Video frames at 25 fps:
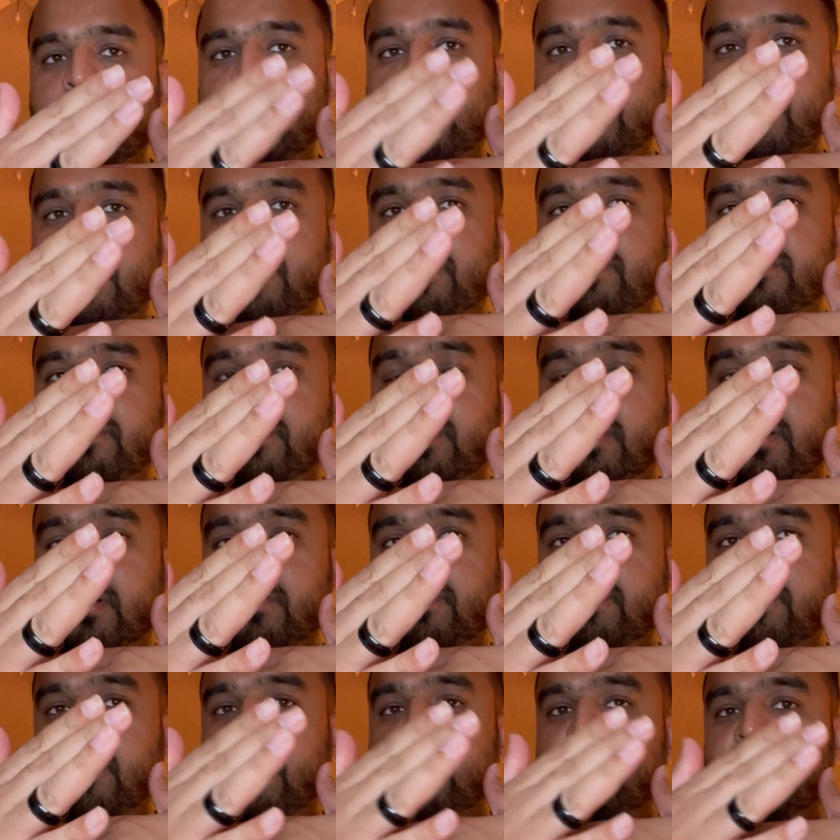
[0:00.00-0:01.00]
of
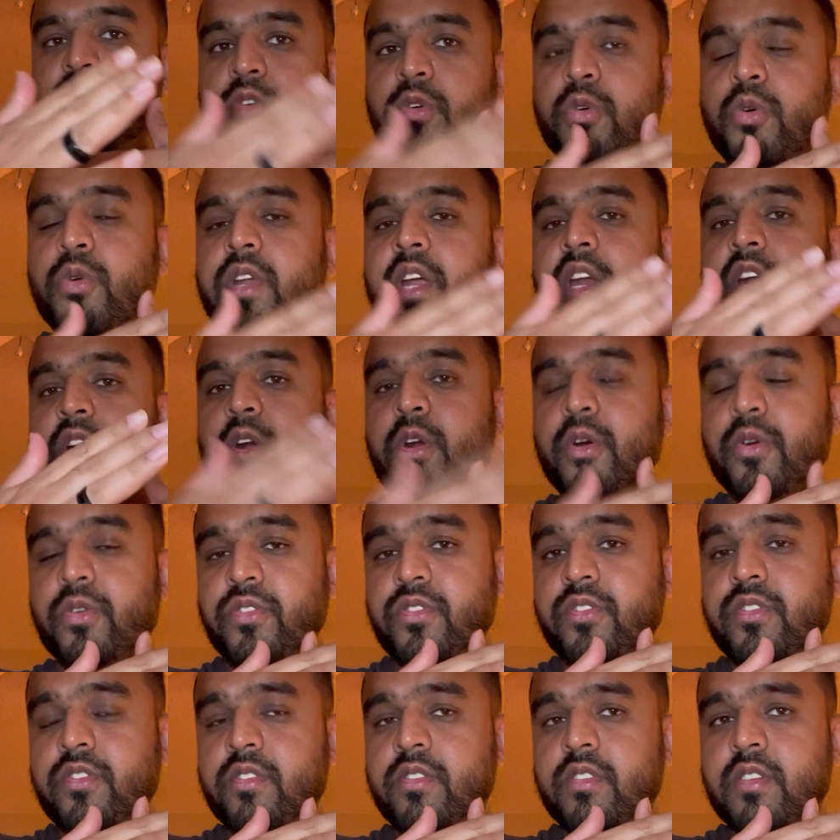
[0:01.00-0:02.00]
oud and
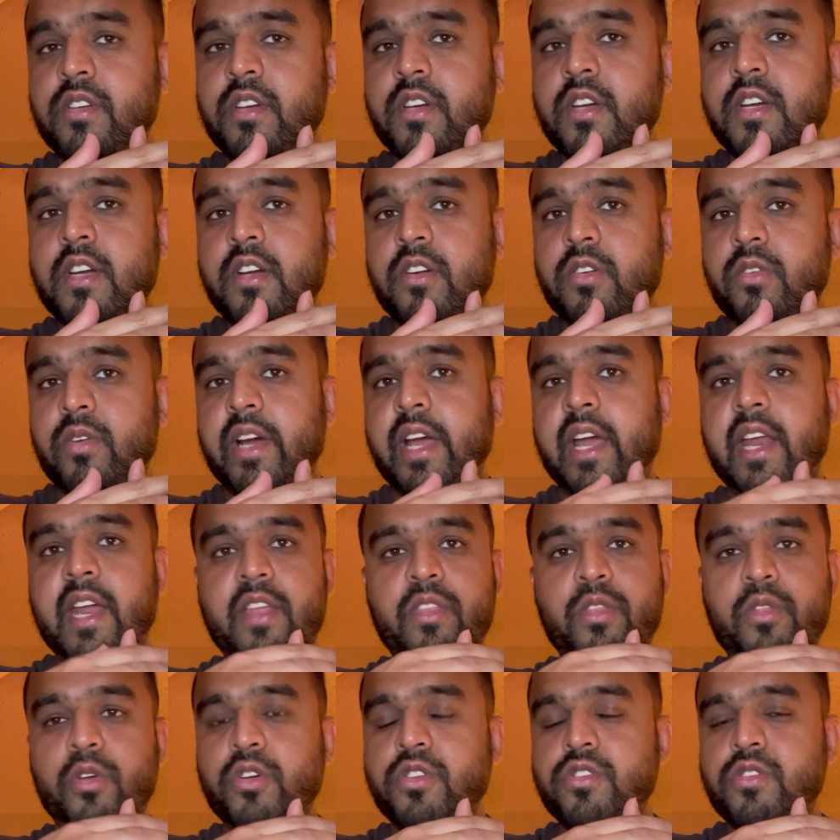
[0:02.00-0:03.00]
rose, right?
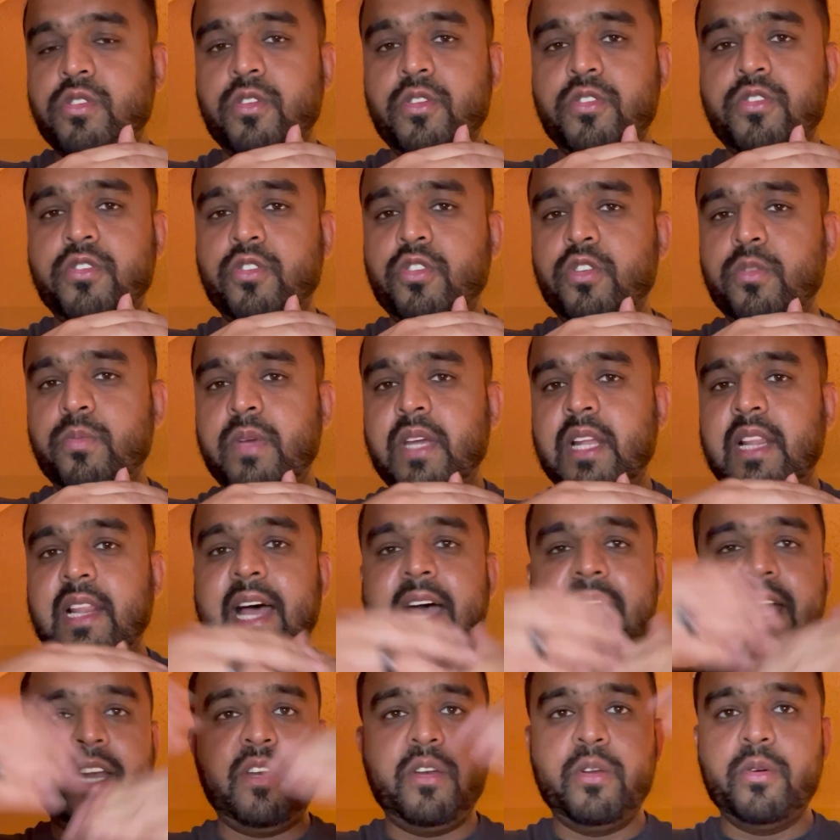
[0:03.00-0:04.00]
And those notes could be
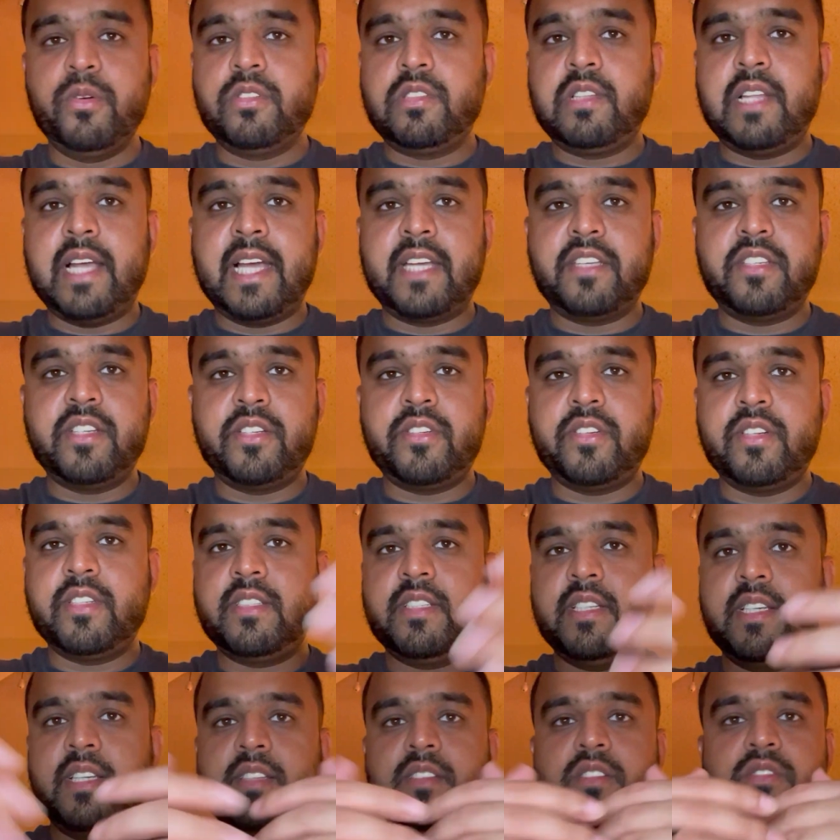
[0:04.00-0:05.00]
light notes like
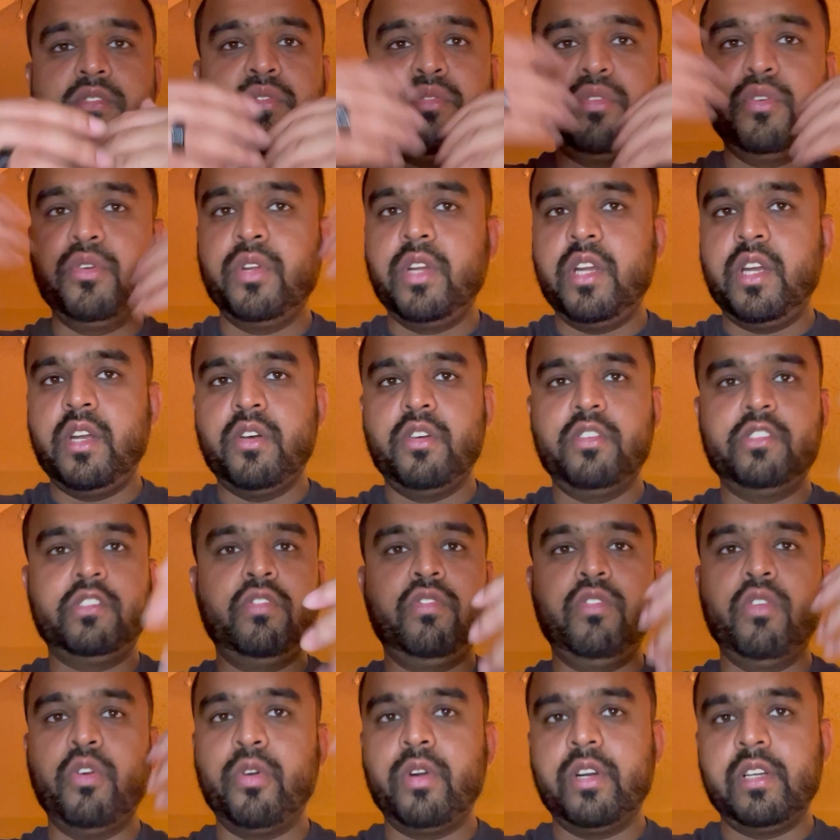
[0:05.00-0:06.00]
citruses, fruity notes,
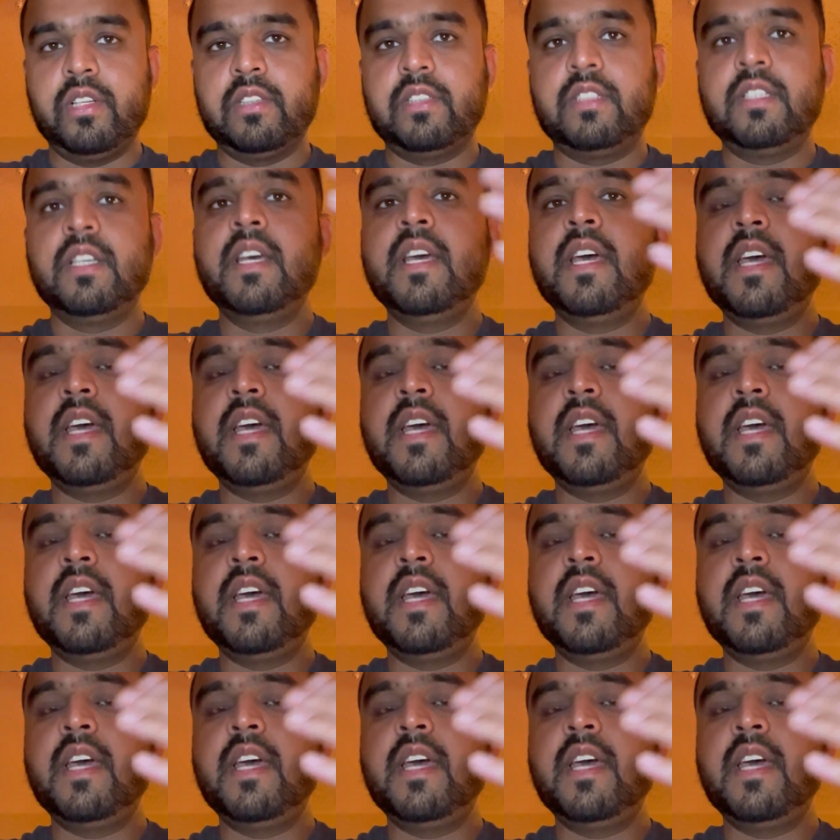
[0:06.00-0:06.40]
florals.